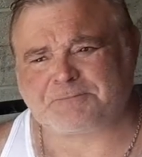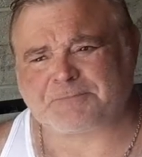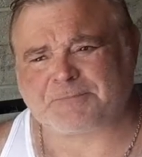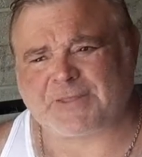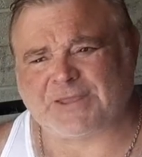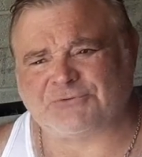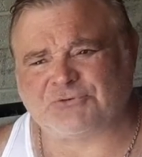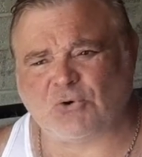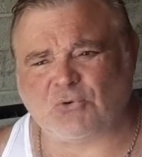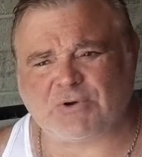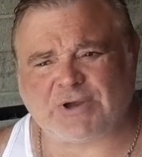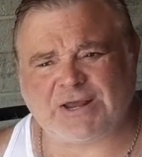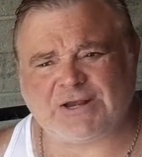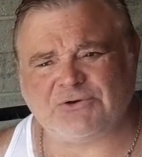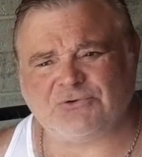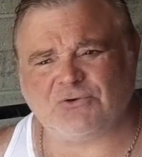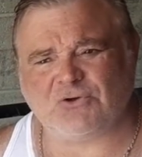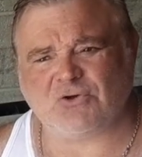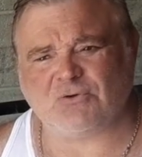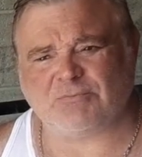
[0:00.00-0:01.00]
it's okay
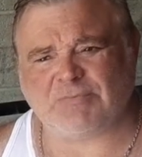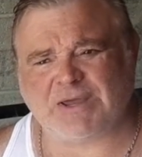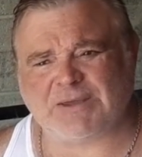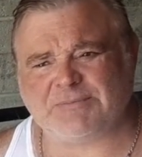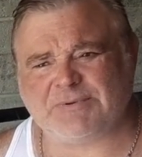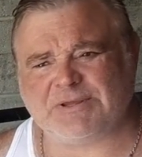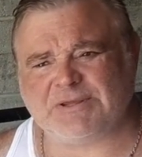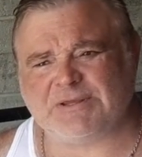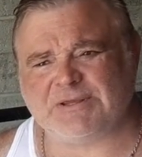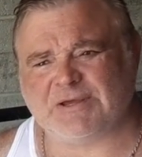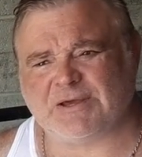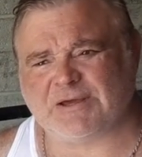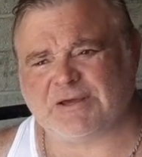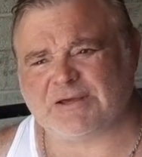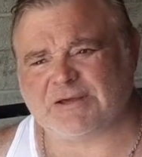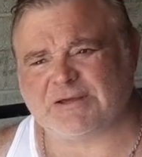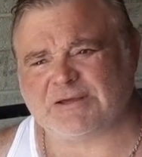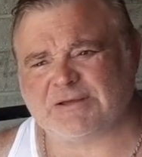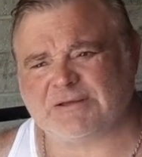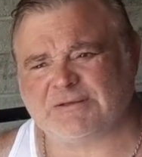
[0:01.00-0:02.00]
to do it maybe,
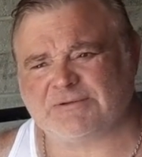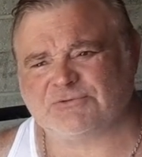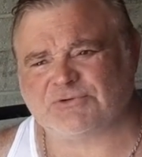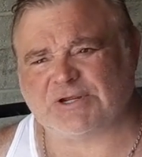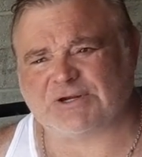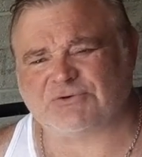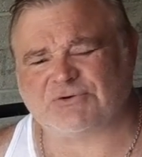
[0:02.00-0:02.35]
say,